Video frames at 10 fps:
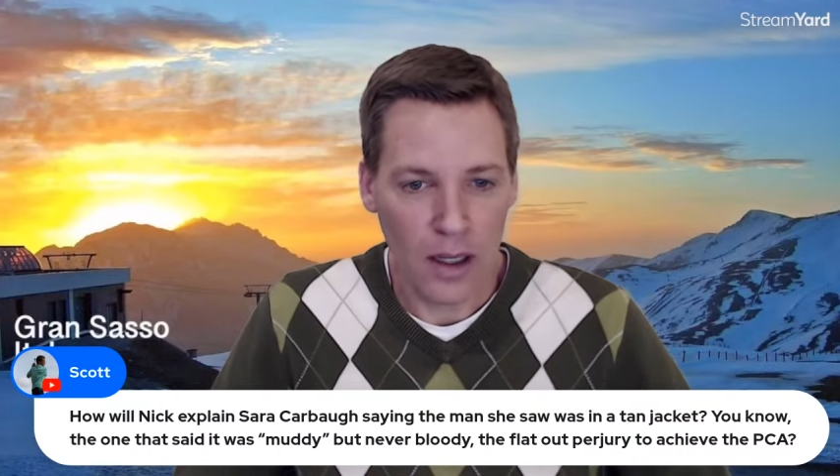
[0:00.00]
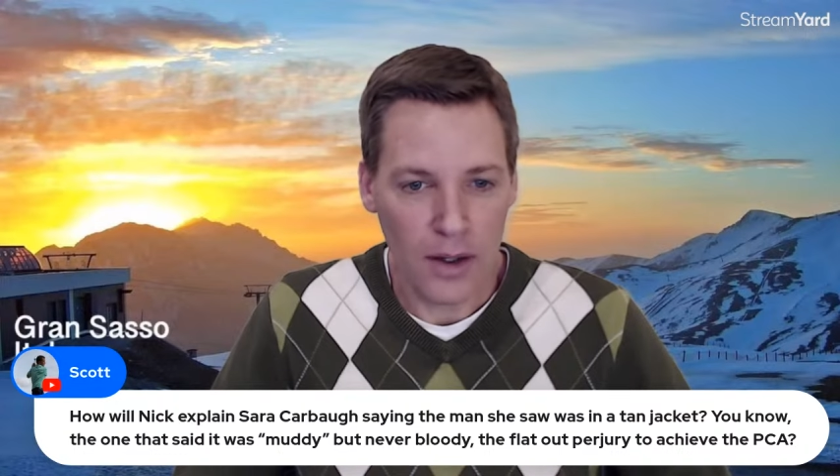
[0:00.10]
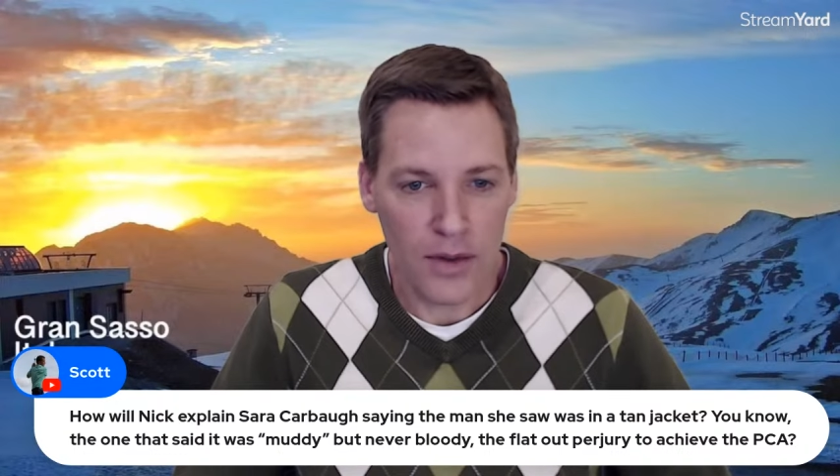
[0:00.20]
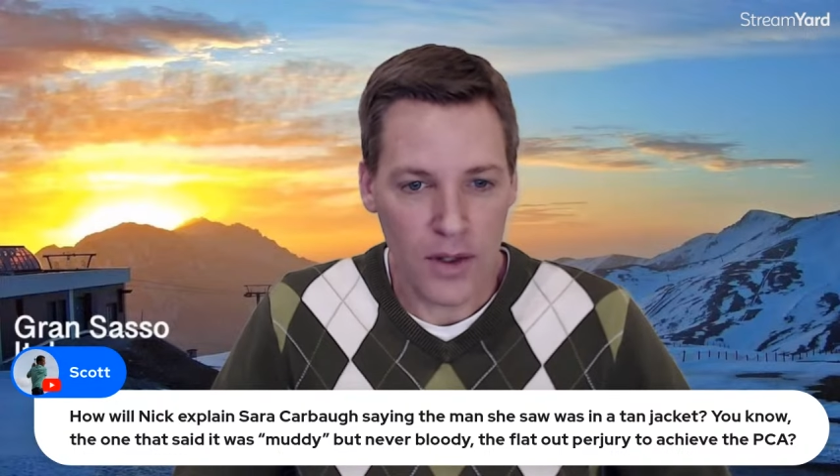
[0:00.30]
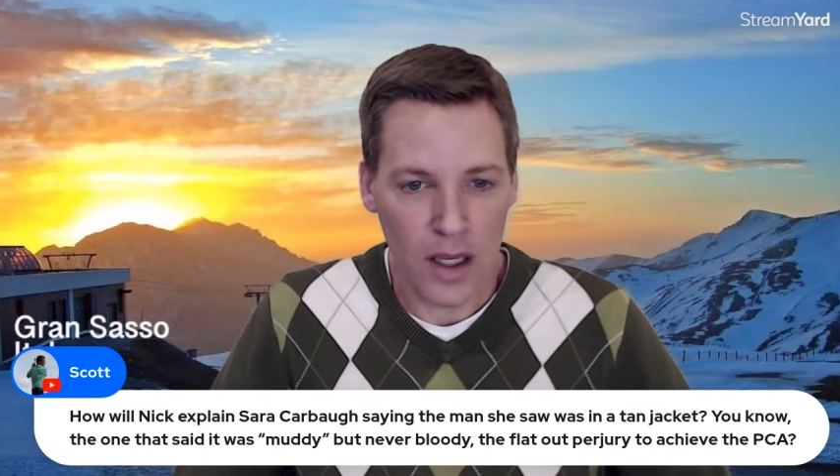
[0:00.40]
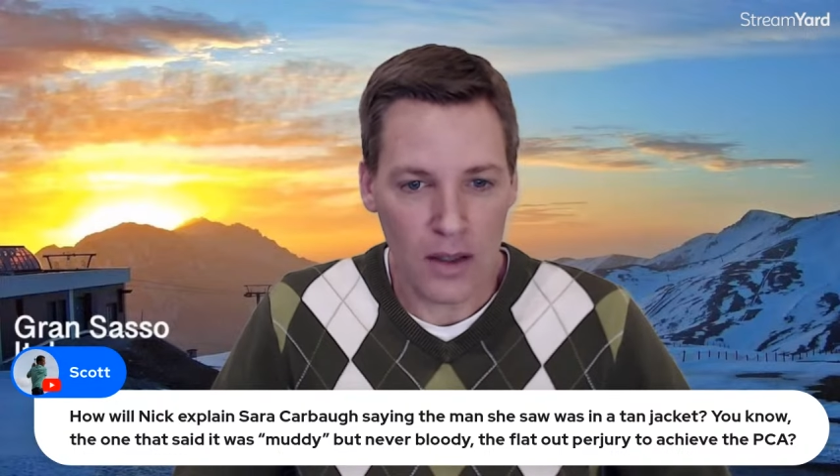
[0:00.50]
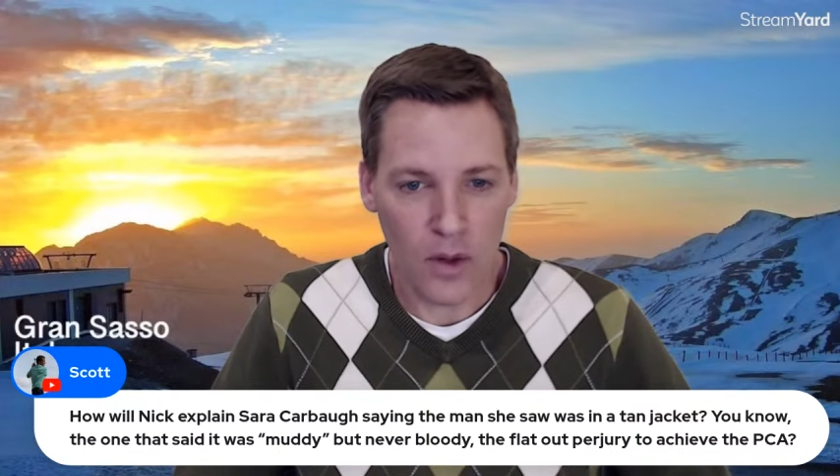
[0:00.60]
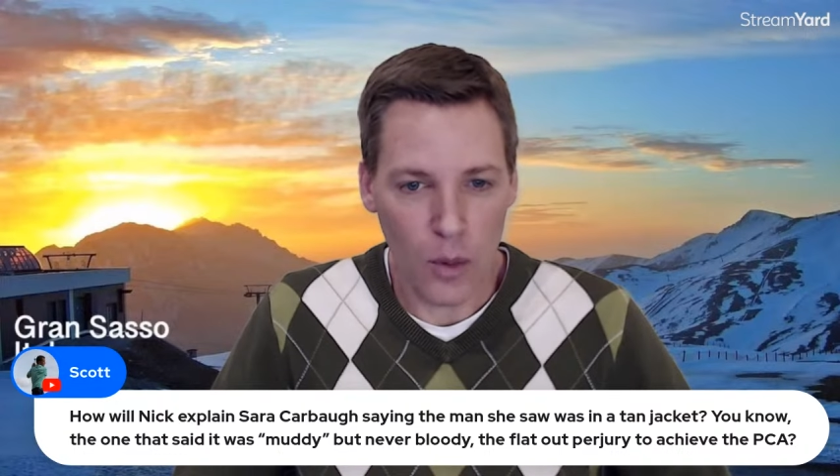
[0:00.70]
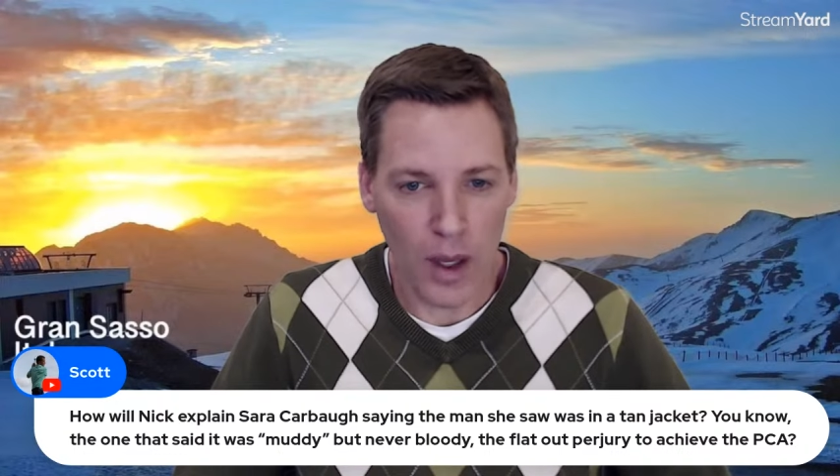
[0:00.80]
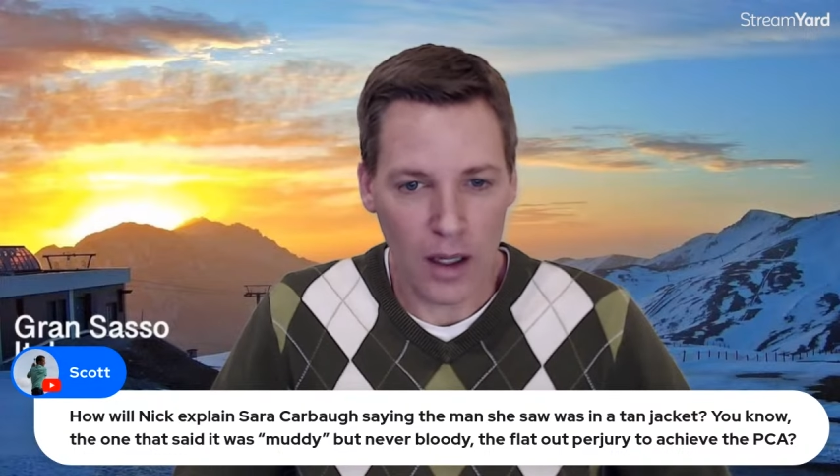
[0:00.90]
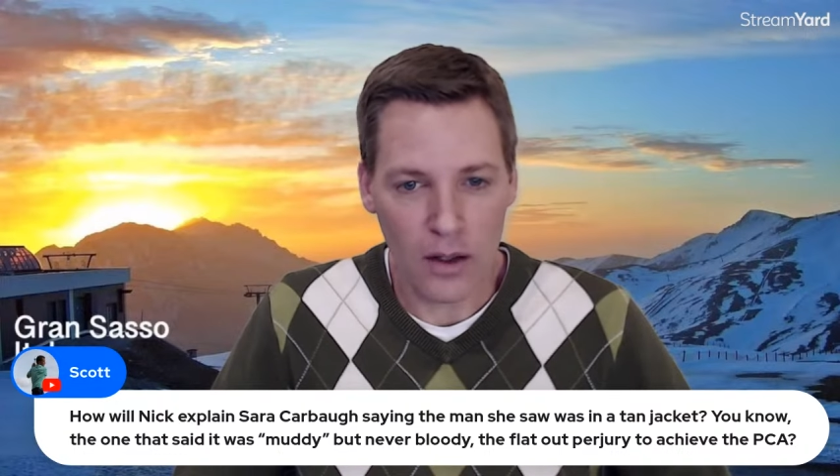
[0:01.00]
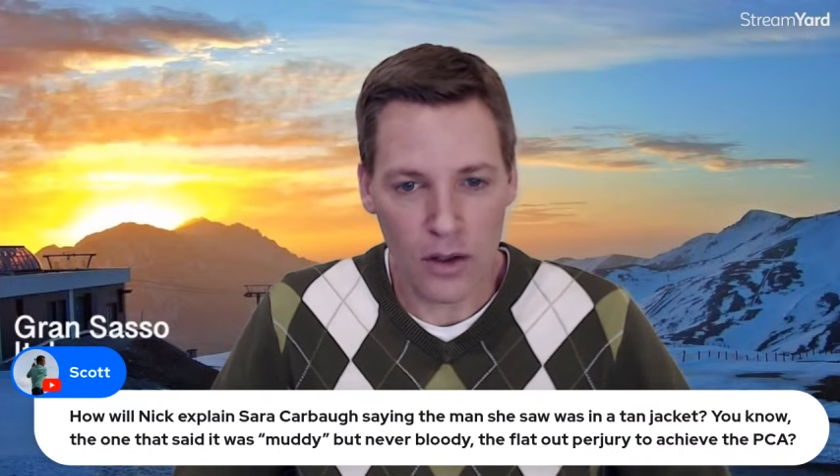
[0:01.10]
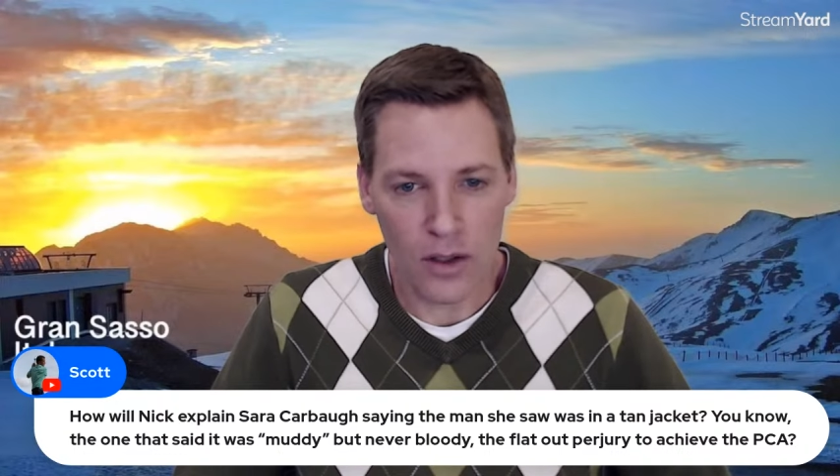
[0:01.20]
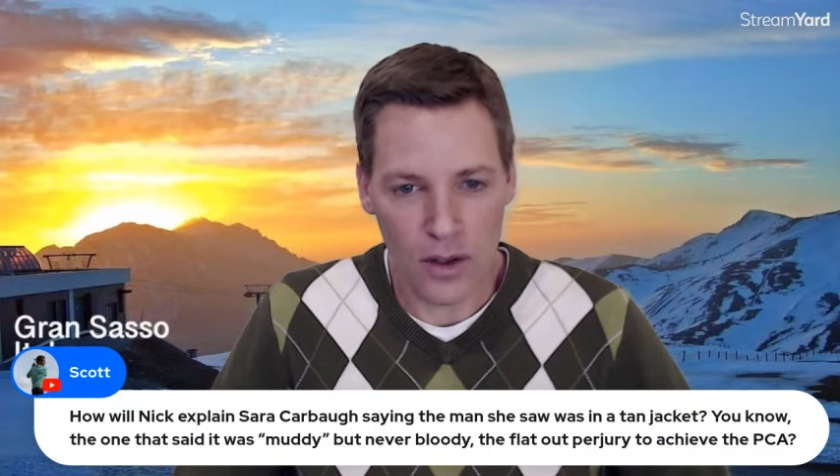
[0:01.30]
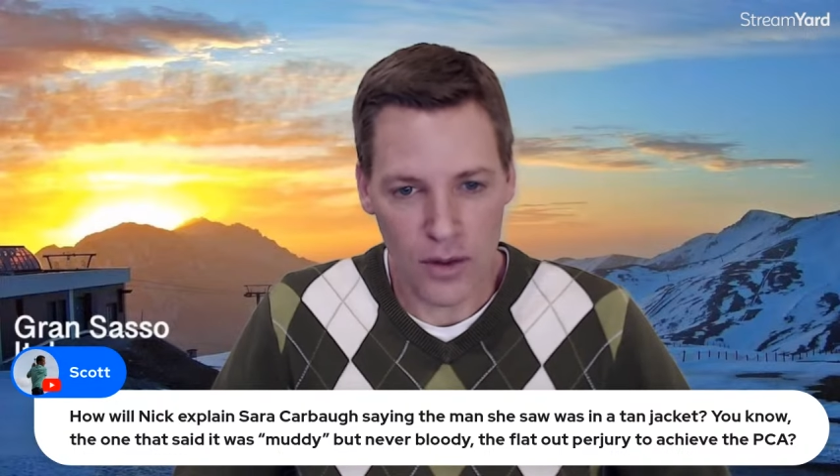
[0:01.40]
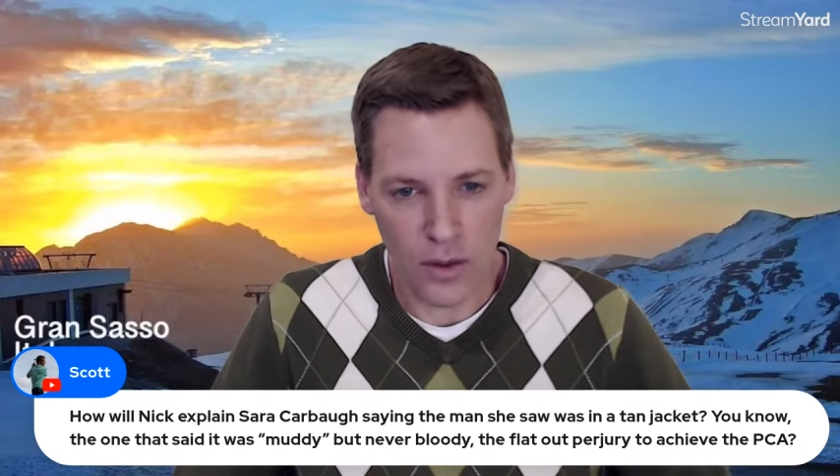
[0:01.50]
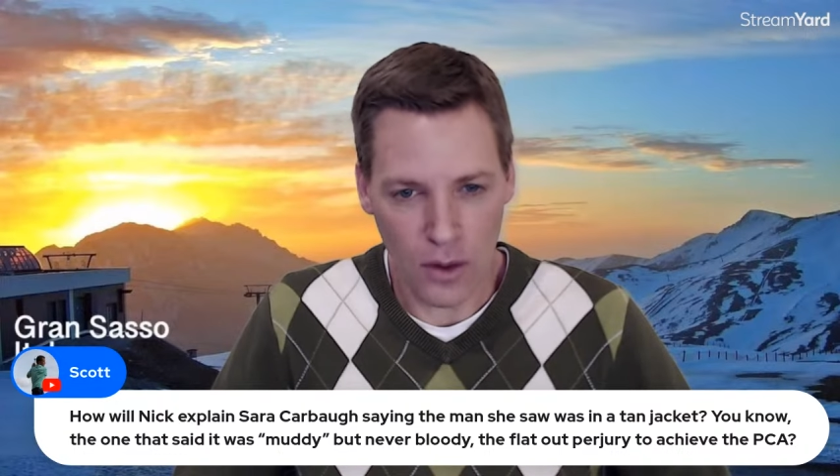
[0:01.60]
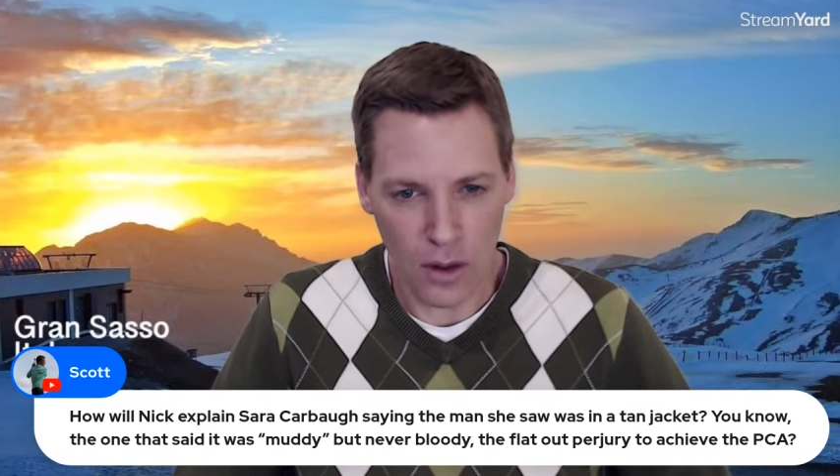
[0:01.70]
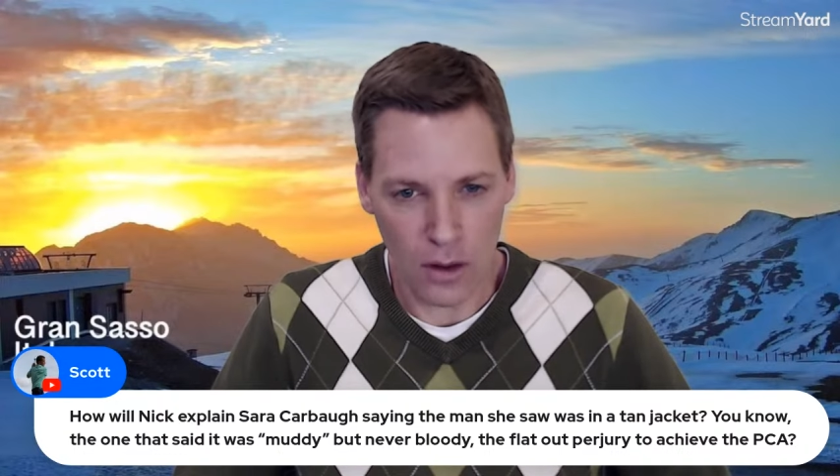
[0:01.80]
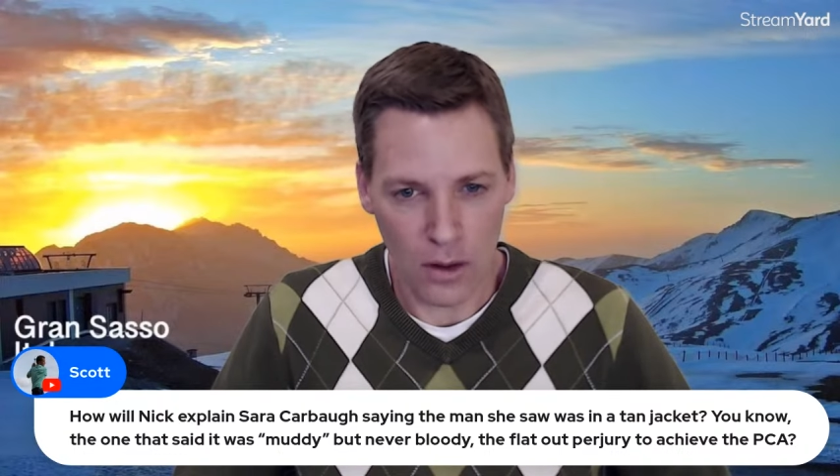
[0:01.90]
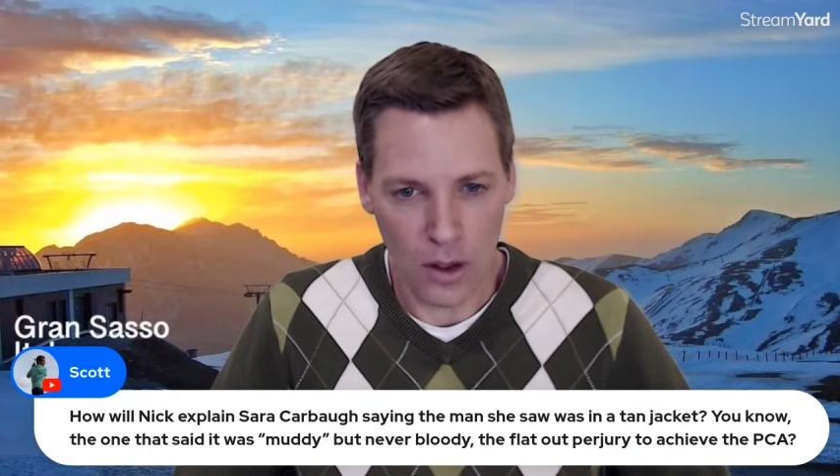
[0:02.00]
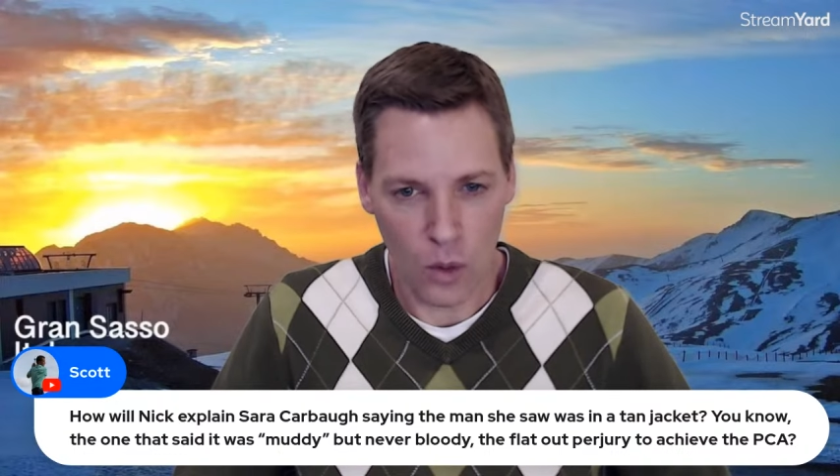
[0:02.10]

saying the man she saw